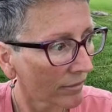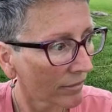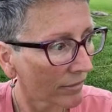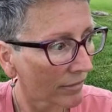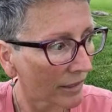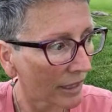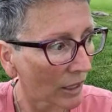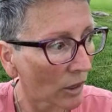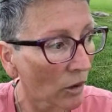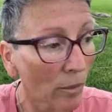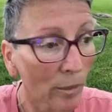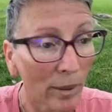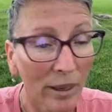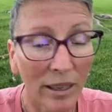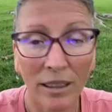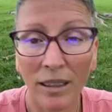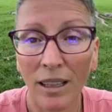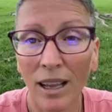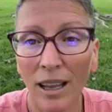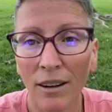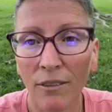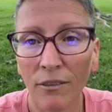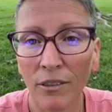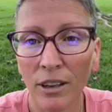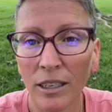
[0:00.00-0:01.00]
That would be a
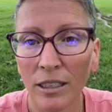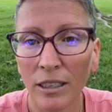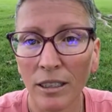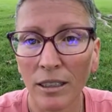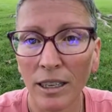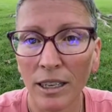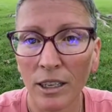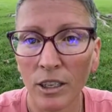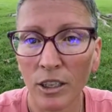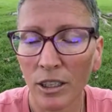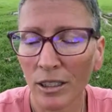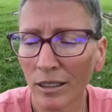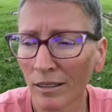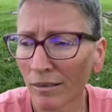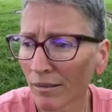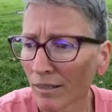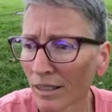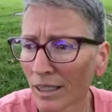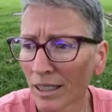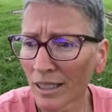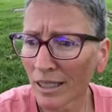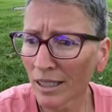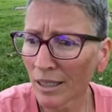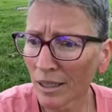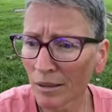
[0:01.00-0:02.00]
lot of ventilation.
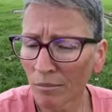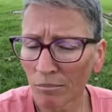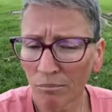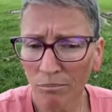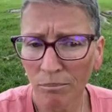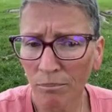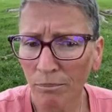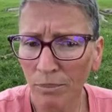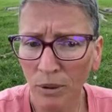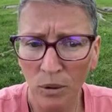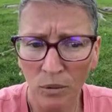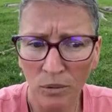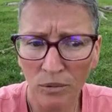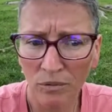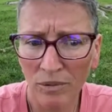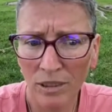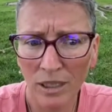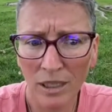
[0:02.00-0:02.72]
Both